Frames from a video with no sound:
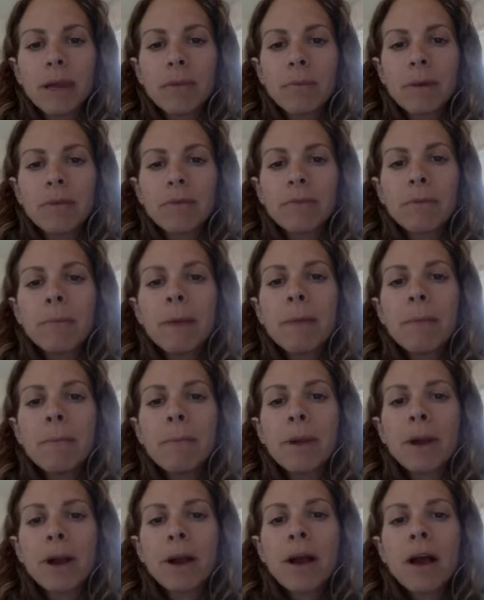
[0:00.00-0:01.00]
And
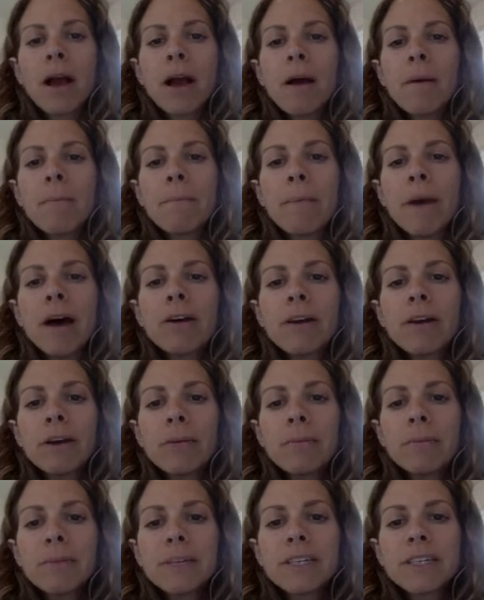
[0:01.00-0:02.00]
remember,
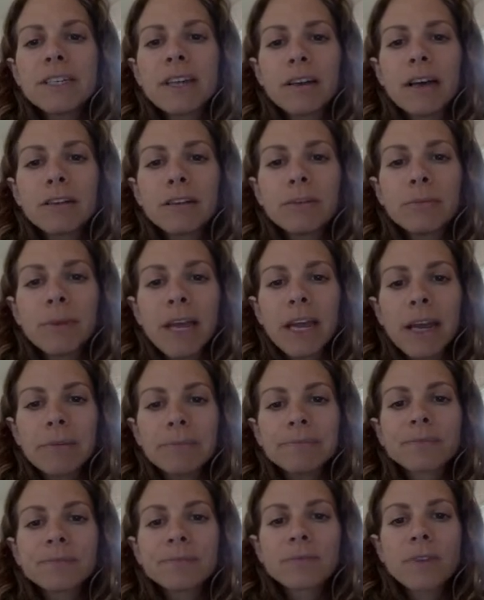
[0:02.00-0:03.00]
Malcolm and
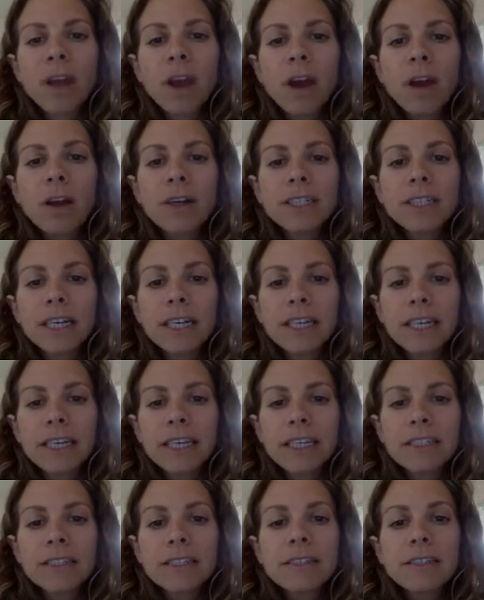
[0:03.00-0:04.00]
Donalbain are
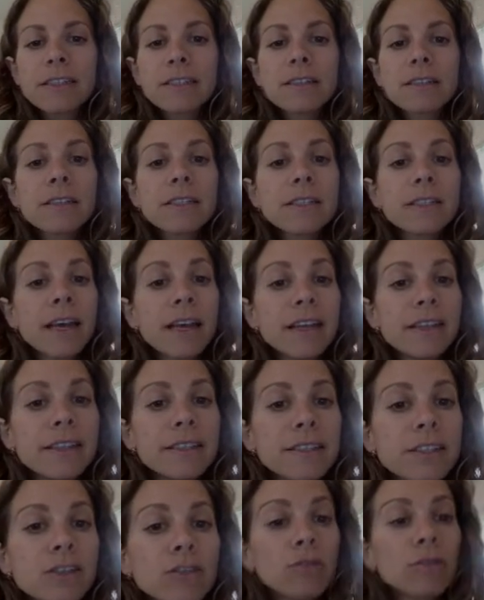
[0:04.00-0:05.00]
Duncan's sons.
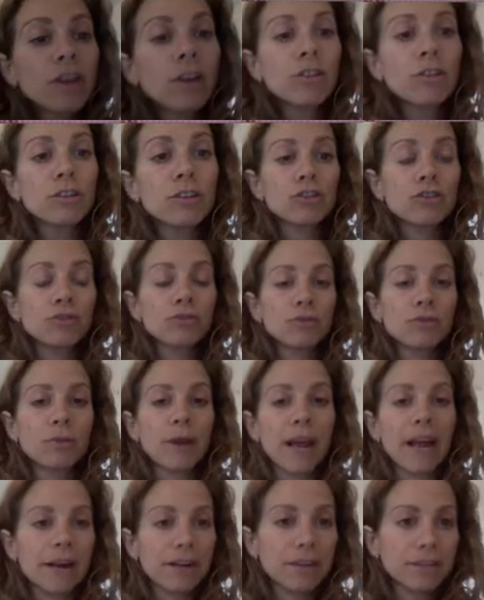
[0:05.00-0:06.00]
So they're the
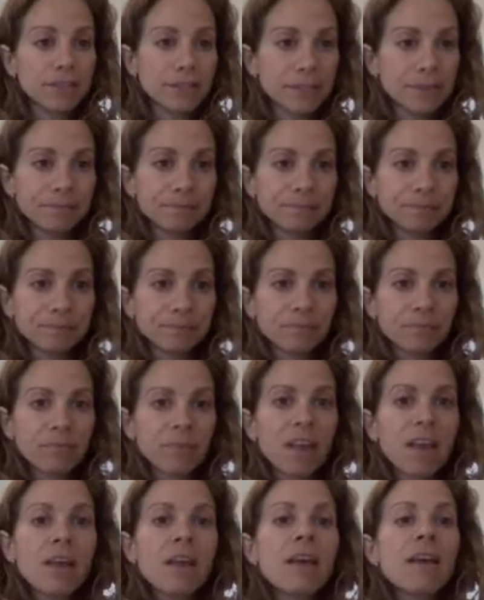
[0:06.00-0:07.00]
true heirs.
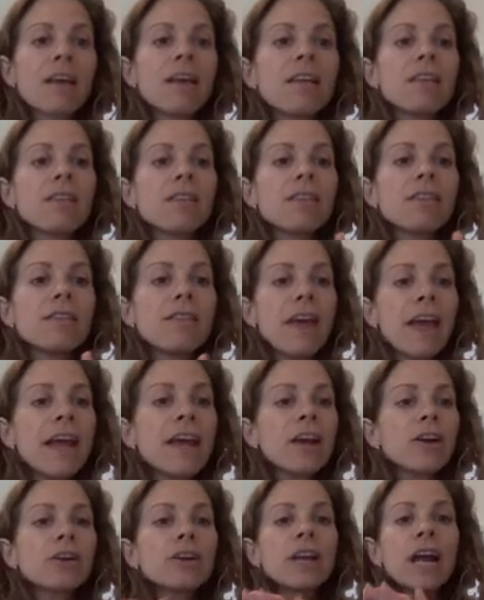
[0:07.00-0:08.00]
They
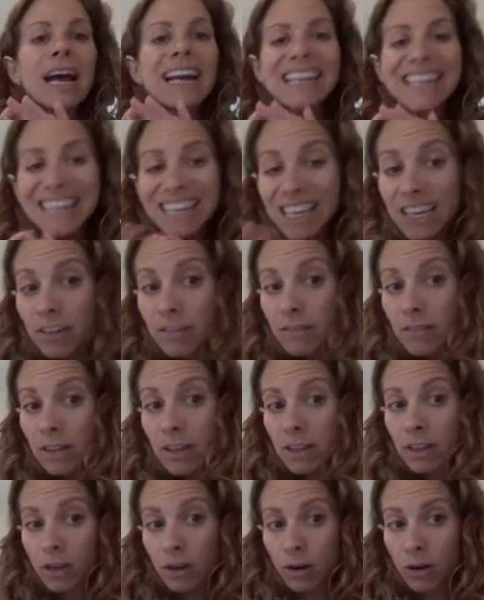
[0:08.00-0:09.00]
are not
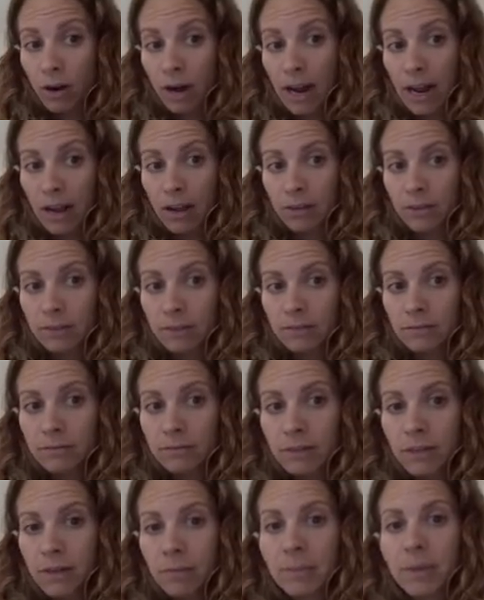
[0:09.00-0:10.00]
given the crown
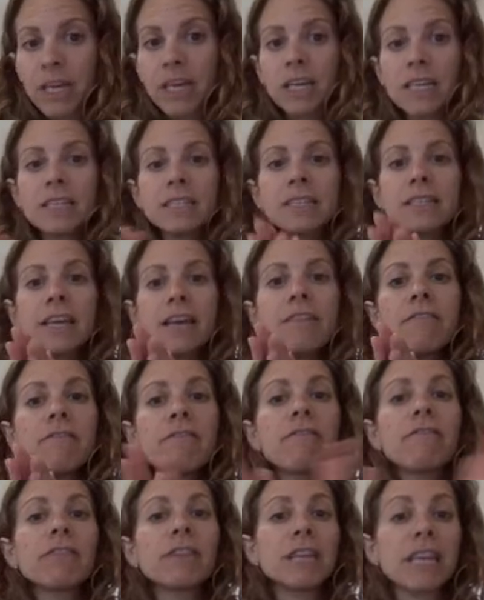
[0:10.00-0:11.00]
because they
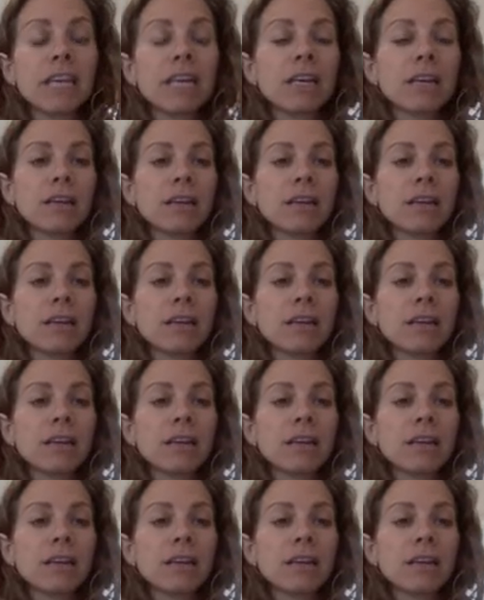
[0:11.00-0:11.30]
flee.